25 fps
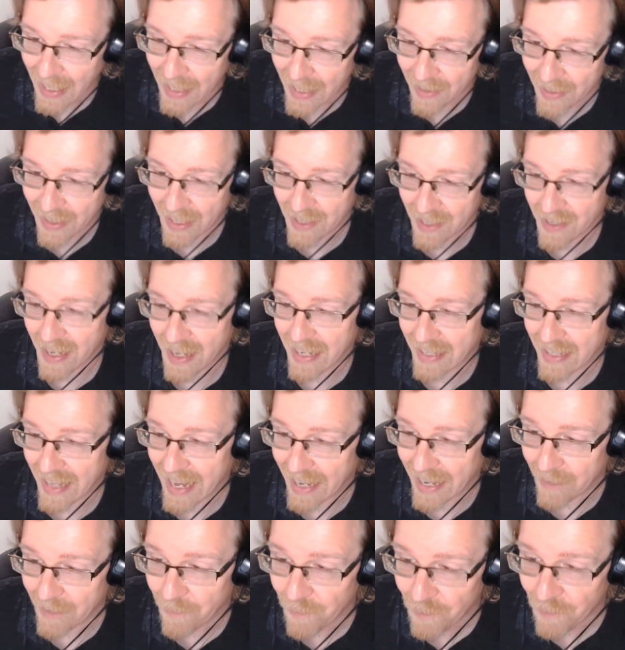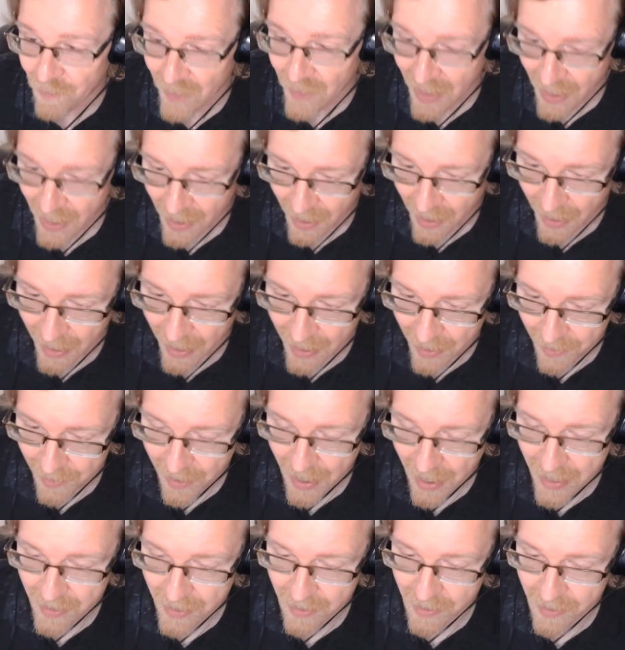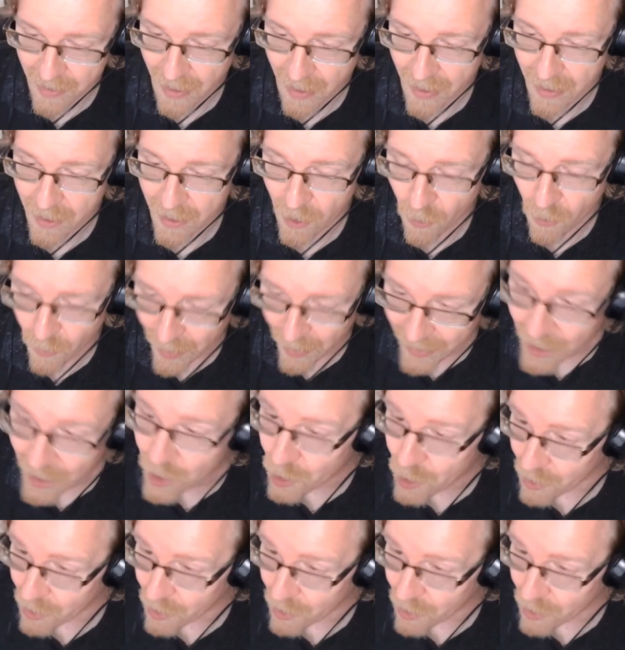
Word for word: and things like that, uh, that uh, you really